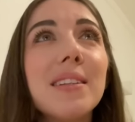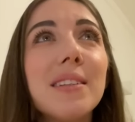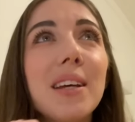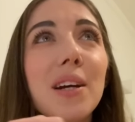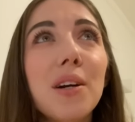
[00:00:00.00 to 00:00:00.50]

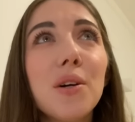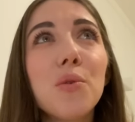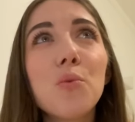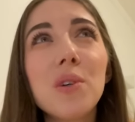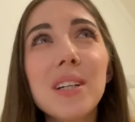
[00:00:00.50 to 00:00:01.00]
there
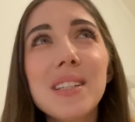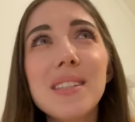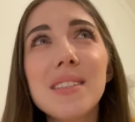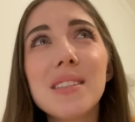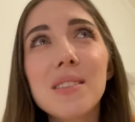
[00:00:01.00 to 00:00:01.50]
was
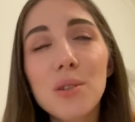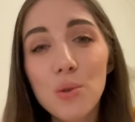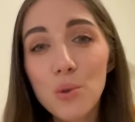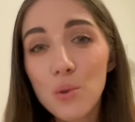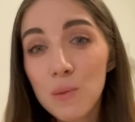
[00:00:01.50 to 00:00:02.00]

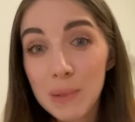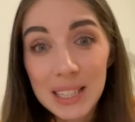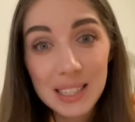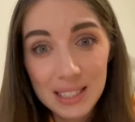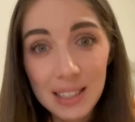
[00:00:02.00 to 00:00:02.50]
so
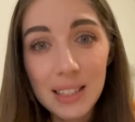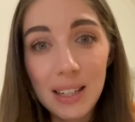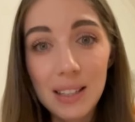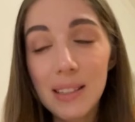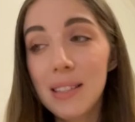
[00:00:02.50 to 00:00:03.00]
many
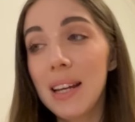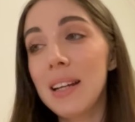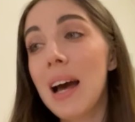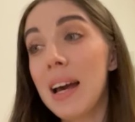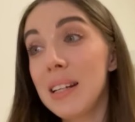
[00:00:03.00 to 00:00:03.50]
details that
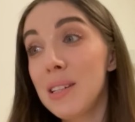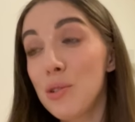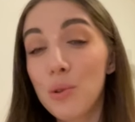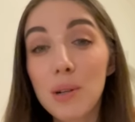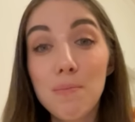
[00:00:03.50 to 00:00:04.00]
i need to
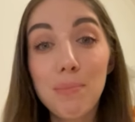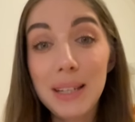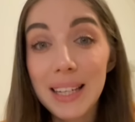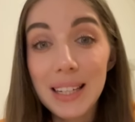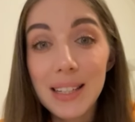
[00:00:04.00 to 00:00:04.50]

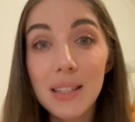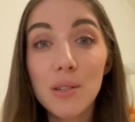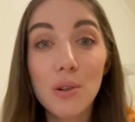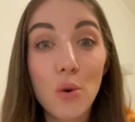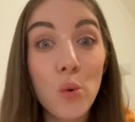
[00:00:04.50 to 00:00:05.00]
complete
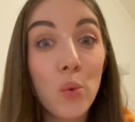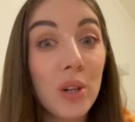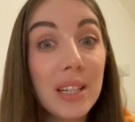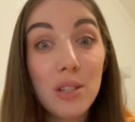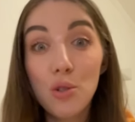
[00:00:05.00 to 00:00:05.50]
so
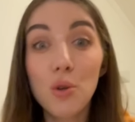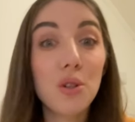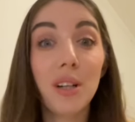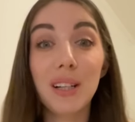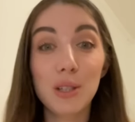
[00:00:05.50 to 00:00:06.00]
in
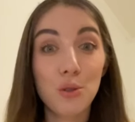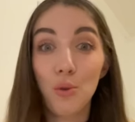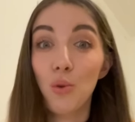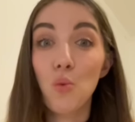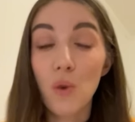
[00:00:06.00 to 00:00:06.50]
total it
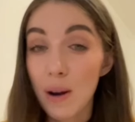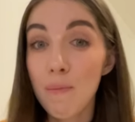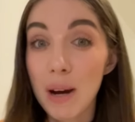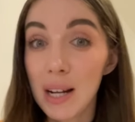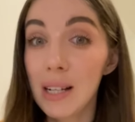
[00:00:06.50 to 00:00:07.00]
took one
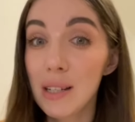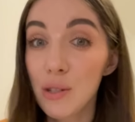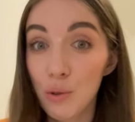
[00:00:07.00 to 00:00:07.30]
month to